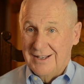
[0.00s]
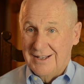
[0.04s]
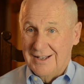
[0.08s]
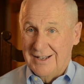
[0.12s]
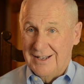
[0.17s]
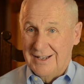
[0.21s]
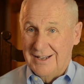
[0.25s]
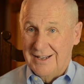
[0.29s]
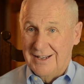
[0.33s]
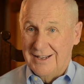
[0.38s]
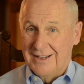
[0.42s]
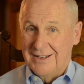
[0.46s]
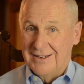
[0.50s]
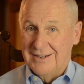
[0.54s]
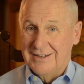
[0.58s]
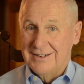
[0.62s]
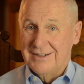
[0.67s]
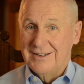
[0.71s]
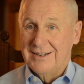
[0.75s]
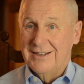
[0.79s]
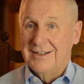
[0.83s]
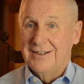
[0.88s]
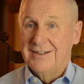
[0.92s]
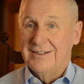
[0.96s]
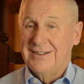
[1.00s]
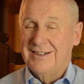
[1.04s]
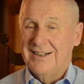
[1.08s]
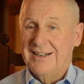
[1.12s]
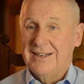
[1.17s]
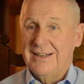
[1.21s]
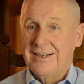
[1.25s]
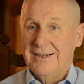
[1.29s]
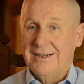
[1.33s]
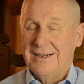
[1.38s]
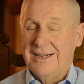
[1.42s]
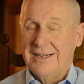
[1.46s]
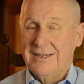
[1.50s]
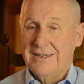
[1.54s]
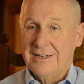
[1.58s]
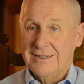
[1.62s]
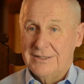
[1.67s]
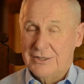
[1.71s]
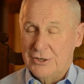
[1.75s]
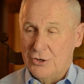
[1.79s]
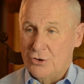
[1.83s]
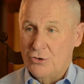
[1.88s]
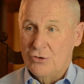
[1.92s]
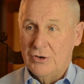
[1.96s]
and I
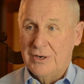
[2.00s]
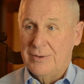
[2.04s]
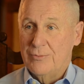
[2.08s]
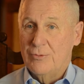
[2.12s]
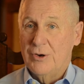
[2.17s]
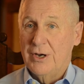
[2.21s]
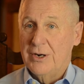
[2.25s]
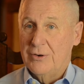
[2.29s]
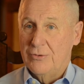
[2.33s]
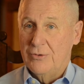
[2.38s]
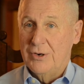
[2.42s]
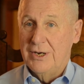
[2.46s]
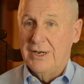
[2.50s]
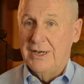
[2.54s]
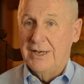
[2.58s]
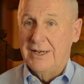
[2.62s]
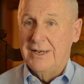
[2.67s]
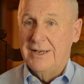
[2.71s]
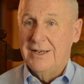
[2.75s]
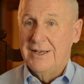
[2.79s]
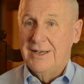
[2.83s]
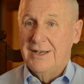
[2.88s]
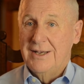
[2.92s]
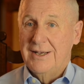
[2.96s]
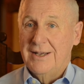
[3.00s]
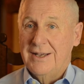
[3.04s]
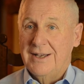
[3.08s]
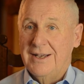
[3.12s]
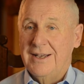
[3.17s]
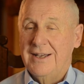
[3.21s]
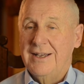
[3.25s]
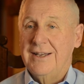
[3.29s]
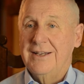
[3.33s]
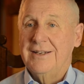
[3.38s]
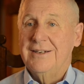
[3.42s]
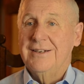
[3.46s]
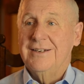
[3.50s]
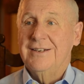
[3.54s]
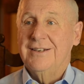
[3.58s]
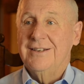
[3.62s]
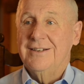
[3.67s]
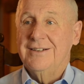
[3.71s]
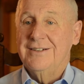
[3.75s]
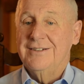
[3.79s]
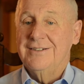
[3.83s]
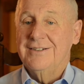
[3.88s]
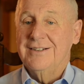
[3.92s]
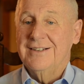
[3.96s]
got to hold him right away,
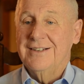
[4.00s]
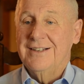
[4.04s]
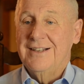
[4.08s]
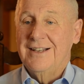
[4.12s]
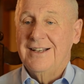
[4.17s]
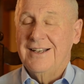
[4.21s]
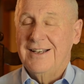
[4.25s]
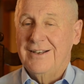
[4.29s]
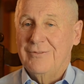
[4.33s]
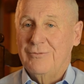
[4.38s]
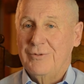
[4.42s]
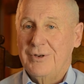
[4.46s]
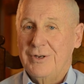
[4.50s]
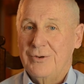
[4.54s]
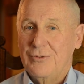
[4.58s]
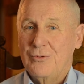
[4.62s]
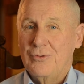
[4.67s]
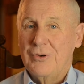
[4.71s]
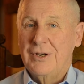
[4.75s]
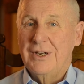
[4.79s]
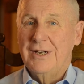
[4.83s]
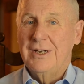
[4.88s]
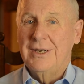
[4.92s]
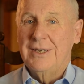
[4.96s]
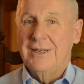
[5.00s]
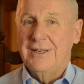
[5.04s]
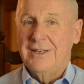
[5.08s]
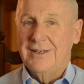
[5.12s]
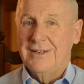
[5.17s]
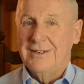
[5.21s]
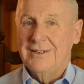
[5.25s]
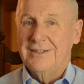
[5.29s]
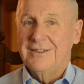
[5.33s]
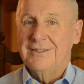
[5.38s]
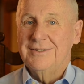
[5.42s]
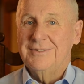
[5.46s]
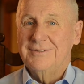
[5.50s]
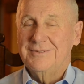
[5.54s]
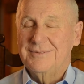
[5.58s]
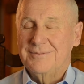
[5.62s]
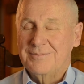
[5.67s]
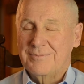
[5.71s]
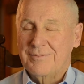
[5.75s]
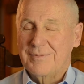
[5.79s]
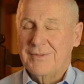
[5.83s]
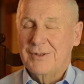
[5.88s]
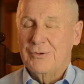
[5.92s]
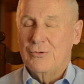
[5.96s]
and we really
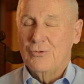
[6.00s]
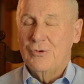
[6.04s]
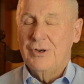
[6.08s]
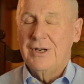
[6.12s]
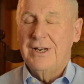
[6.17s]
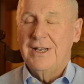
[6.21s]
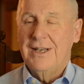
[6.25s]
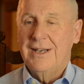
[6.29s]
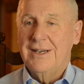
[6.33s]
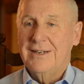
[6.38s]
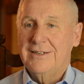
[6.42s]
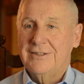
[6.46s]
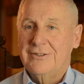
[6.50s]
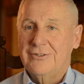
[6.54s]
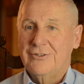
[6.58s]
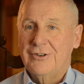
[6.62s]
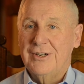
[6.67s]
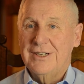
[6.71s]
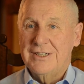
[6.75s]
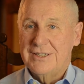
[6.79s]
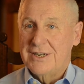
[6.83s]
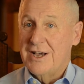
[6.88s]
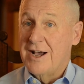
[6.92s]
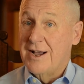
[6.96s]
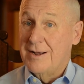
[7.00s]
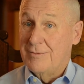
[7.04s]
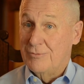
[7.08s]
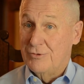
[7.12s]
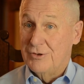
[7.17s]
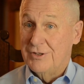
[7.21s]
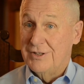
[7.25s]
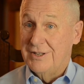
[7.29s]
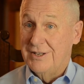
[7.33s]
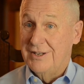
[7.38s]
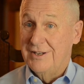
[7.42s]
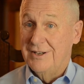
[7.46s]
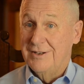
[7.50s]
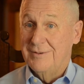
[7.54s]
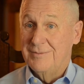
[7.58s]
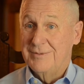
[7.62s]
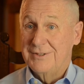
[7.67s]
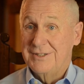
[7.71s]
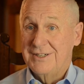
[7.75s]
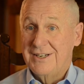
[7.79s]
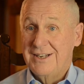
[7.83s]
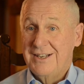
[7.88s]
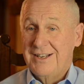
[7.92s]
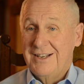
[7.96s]
had a great time with
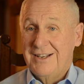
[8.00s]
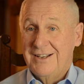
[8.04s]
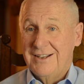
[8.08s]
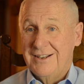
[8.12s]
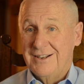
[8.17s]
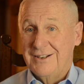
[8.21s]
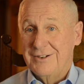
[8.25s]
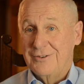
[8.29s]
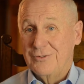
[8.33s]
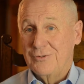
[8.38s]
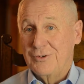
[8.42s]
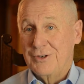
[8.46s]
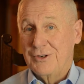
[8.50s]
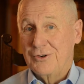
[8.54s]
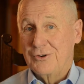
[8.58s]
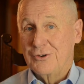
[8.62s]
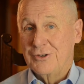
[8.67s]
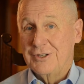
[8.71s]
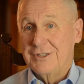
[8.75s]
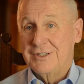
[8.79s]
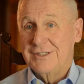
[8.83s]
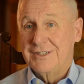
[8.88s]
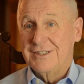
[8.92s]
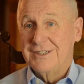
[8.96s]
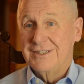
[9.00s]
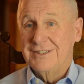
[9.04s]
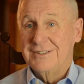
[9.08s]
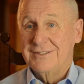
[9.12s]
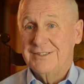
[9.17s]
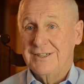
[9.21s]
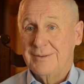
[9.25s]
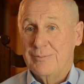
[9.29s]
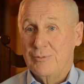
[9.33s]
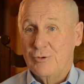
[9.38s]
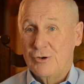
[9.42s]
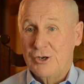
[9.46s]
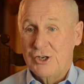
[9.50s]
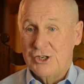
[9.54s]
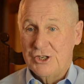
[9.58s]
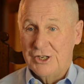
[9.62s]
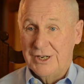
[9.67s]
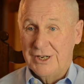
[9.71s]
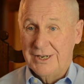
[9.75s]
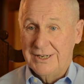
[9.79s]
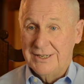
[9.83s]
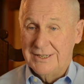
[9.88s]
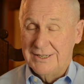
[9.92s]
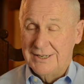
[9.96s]
him, and we always
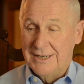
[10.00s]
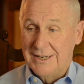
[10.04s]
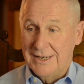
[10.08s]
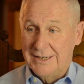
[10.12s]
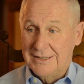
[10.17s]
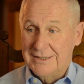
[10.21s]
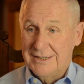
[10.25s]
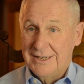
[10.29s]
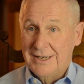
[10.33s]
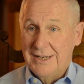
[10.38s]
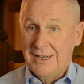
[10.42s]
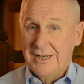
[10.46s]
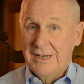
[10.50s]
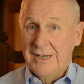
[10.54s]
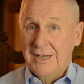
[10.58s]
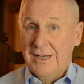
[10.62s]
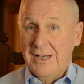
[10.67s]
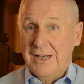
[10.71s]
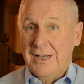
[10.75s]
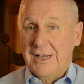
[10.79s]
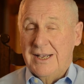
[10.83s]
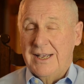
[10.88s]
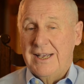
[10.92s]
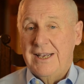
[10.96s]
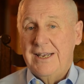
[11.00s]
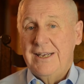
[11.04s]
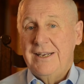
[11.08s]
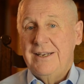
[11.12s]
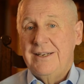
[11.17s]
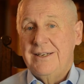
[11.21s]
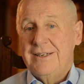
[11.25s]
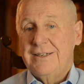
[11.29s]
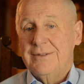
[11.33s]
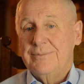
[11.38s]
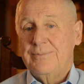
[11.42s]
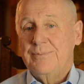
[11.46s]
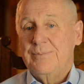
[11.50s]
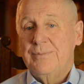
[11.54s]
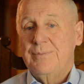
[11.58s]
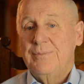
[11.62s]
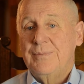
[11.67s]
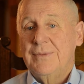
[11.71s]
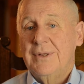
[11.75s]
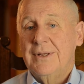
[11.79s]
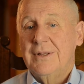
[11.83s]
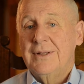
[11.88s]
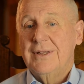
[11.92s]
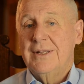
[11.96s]
appreciate that. He
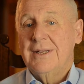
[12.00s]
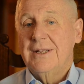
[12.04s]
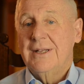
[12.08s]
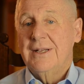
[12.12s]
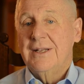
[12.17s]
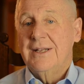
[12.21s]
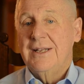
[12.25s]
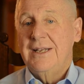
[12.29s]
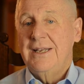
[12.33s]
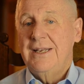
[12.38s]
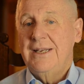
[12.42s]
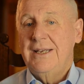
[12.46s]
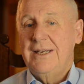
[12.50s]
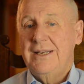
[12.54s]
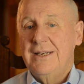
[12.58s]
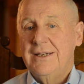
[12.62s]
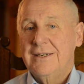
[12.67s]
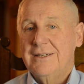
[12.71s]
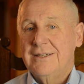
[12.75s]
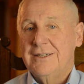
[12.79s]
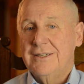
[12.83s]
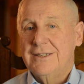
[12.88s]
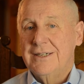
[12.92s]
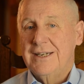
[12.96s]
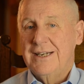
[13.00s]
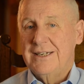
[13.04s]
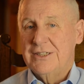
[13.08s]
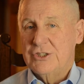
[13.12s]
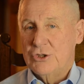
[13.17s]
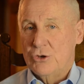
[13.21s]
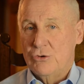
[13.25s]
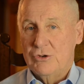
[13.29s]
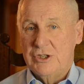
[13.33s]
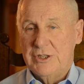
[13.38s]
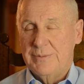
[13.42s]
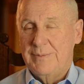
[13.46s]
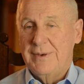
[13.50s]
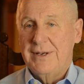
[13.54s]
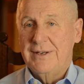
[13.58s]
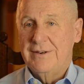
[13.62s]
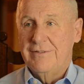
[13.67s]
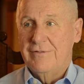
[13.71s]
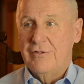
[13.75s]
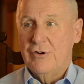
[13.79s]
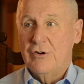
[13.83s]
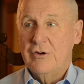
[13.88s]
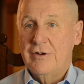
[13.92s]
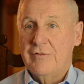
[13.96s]
has always
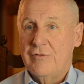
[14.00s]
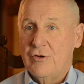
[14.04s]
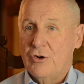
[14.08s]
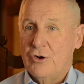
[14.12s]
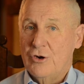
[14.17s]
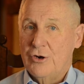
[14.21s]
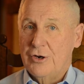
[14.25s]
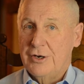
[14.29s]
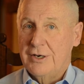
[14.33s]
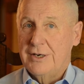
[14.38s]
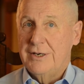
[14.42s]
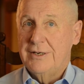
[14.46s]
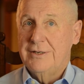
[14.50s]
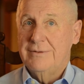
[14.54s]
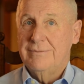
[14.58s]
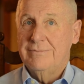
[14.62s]
been very, very